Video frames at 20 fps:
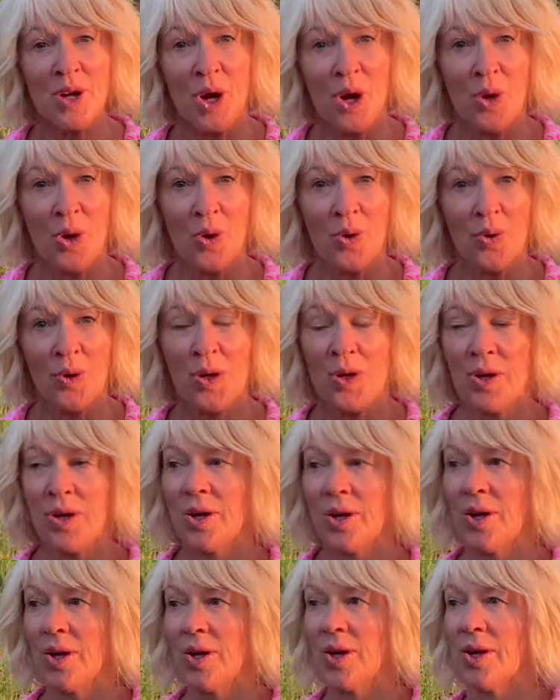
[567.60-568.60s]
know
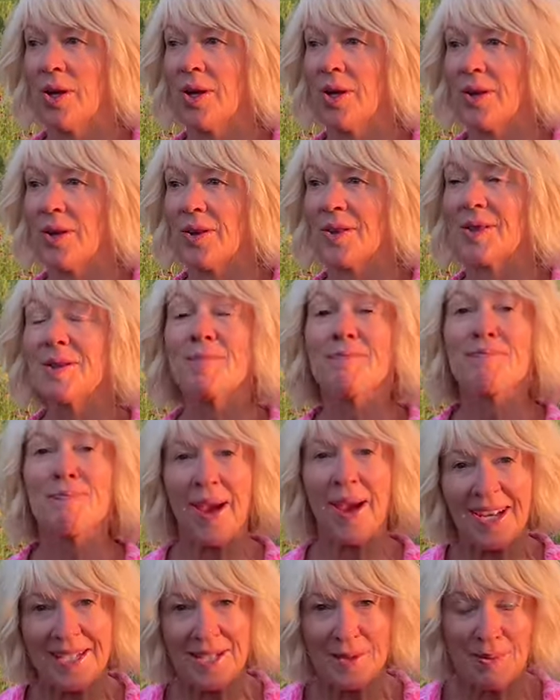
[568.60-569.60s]
the
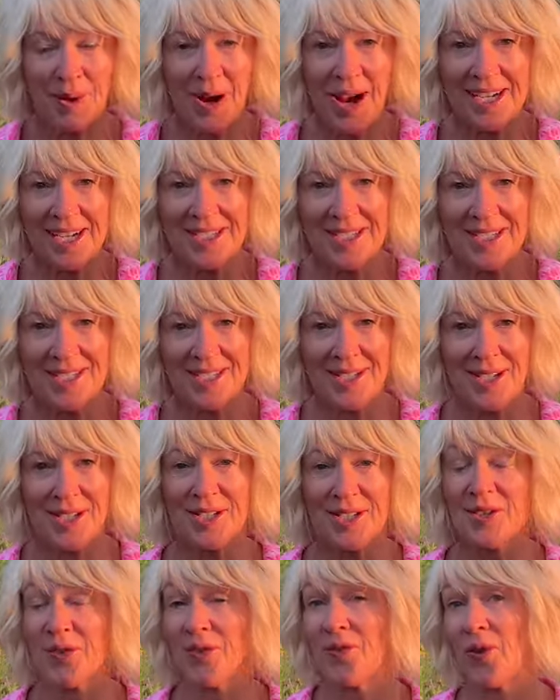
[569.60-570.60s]
best
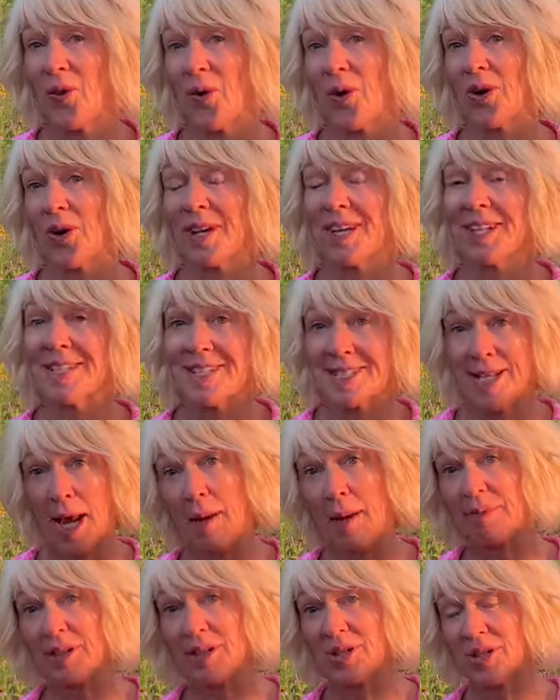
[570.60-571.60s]
practices for
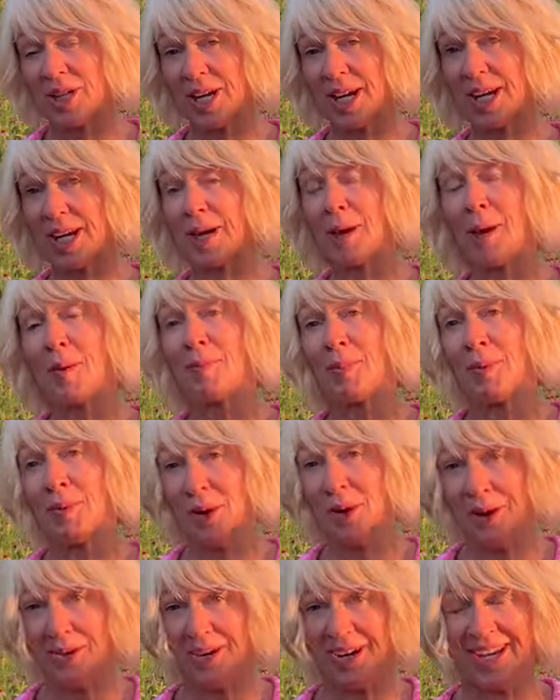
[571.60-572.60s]
establishing a
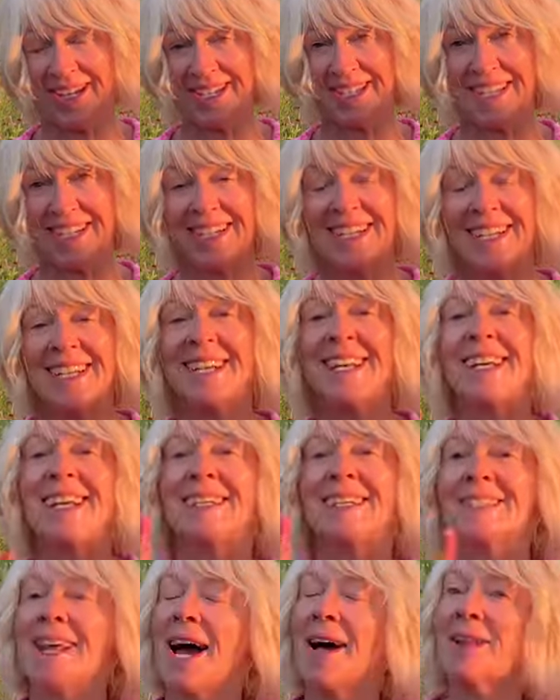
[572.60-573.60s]
prairie.
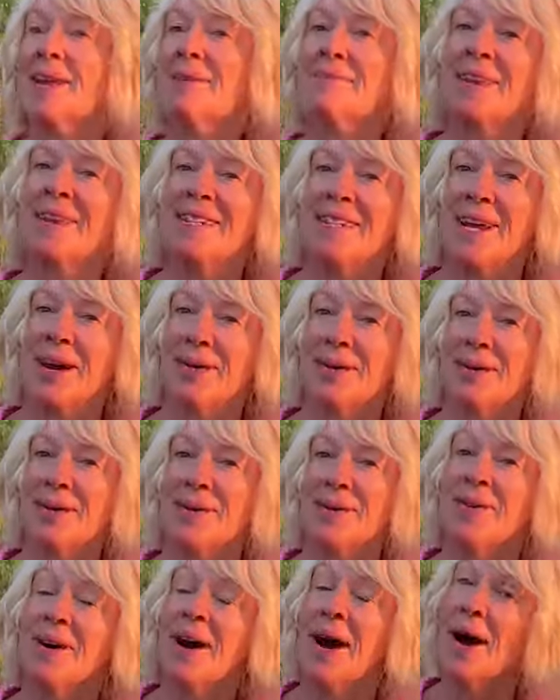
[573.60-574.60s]
Now let me tell
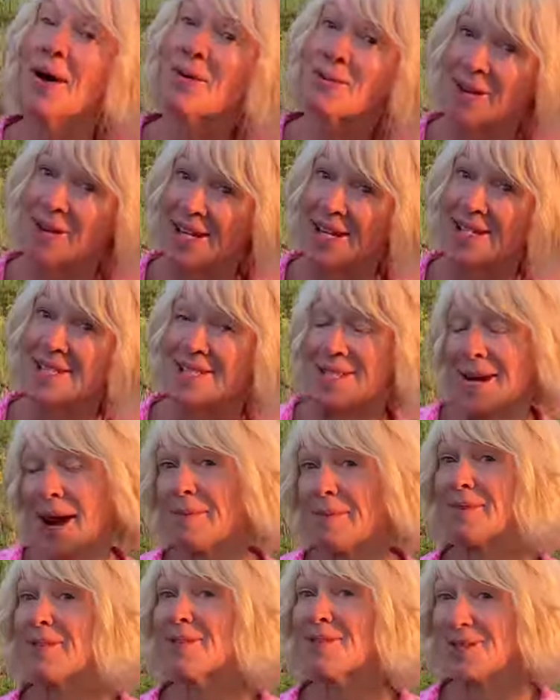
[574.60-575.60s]
you how we
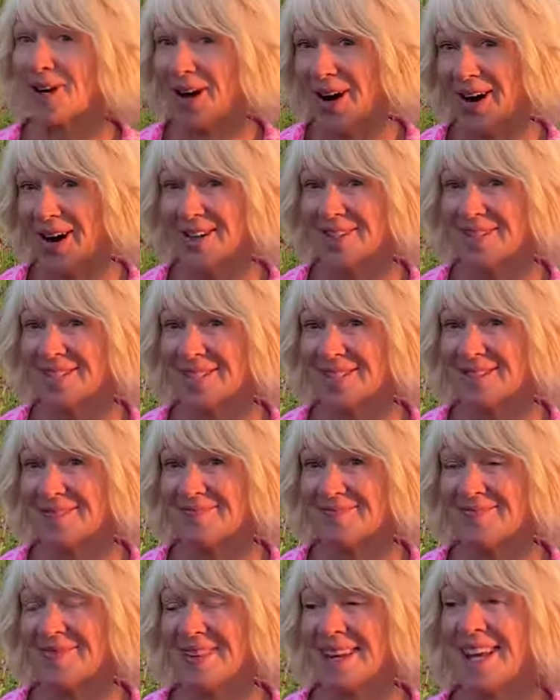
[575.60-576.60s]
established ours.
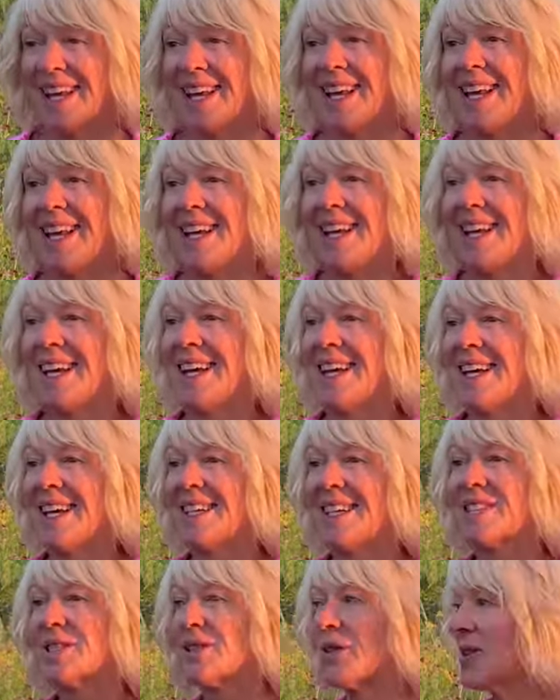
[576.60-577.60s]

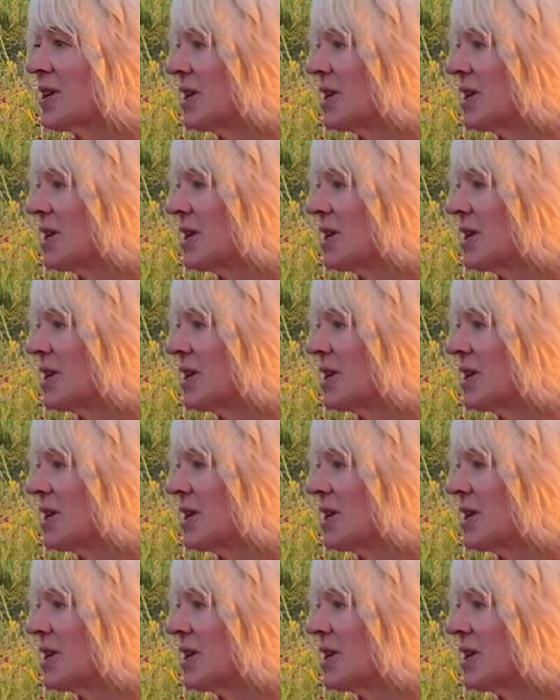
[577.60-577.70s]
So